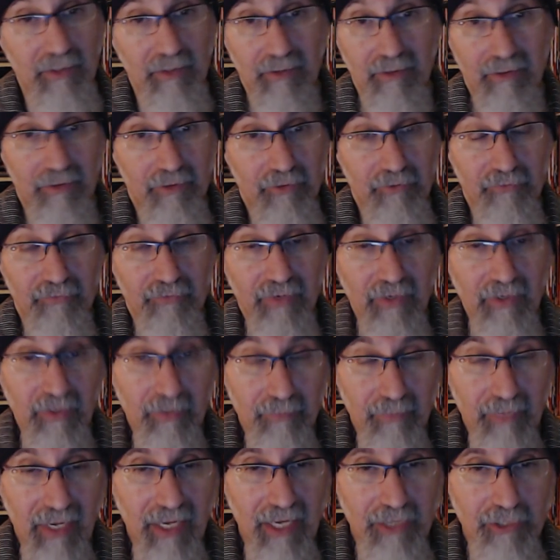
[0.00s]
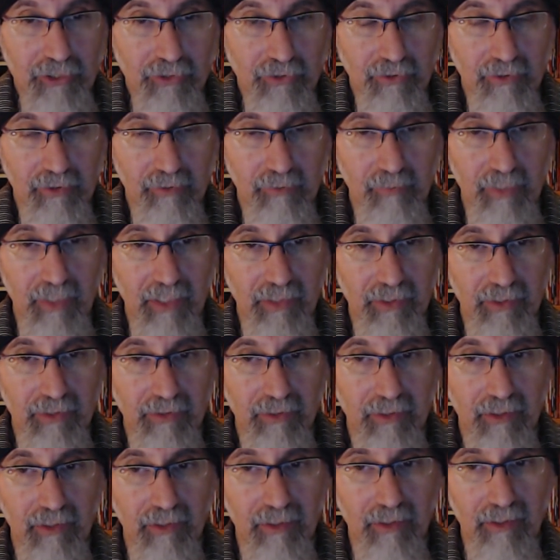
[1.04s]
they're very passionate about it
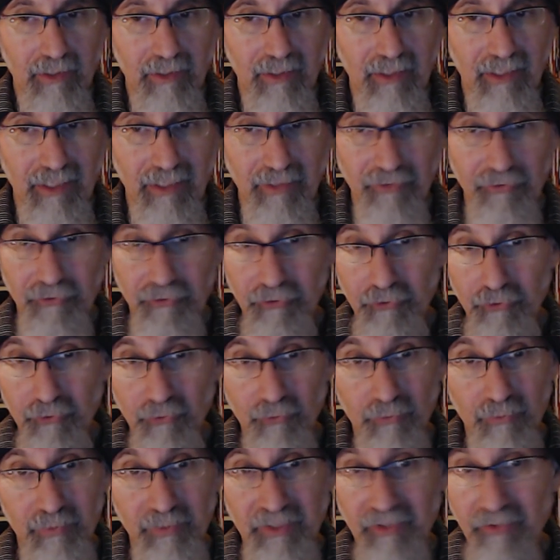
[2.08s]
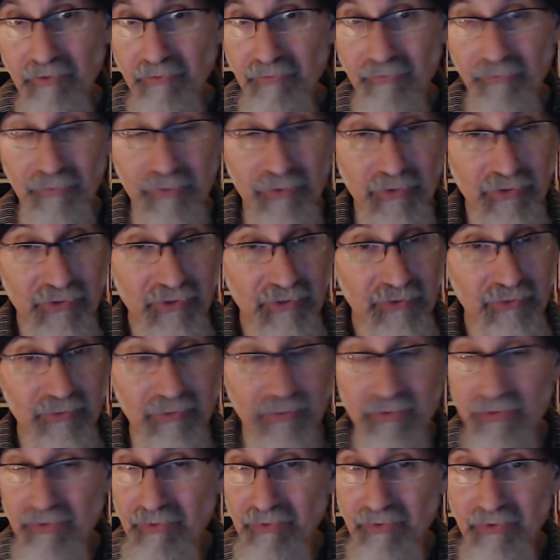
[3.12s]
and you'll be their first student
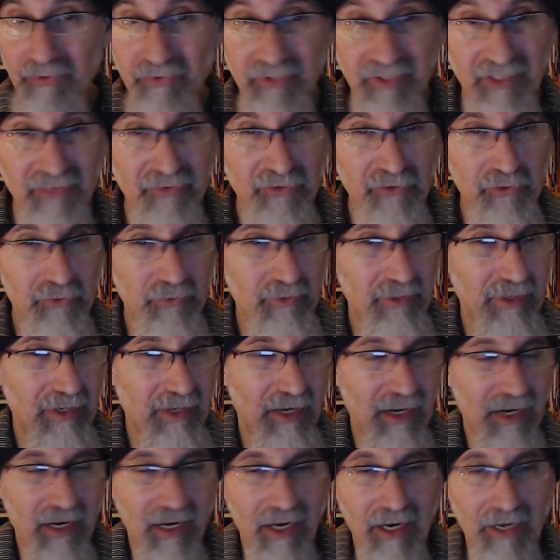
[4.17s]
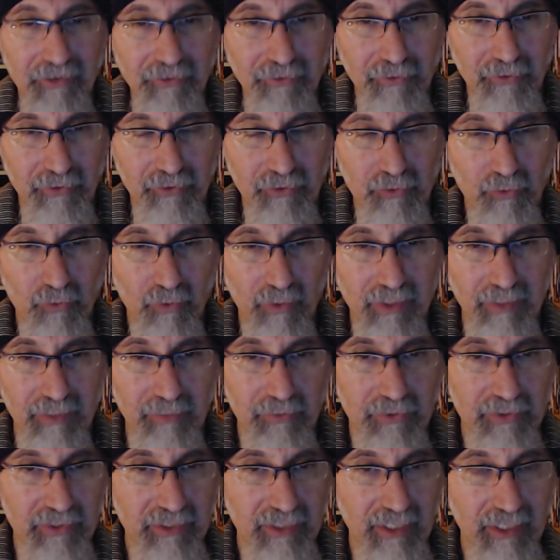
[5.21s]
so they'll give you
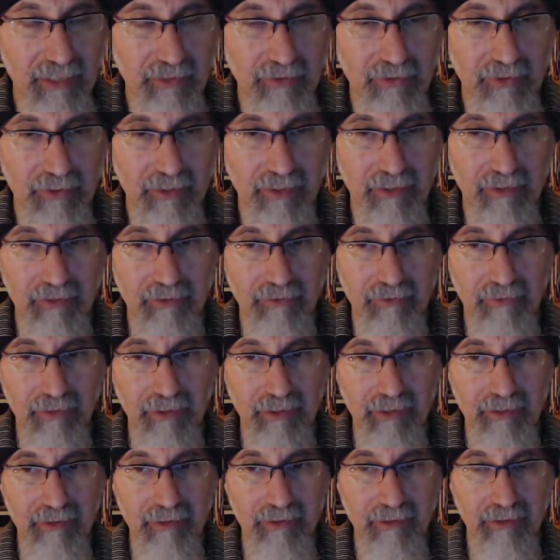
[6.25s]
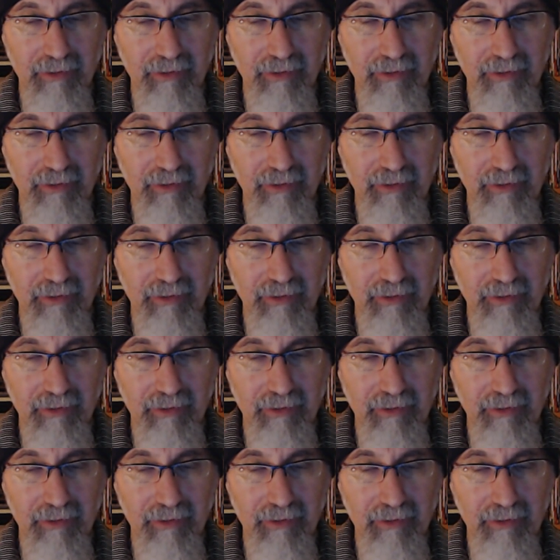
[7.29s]
120% right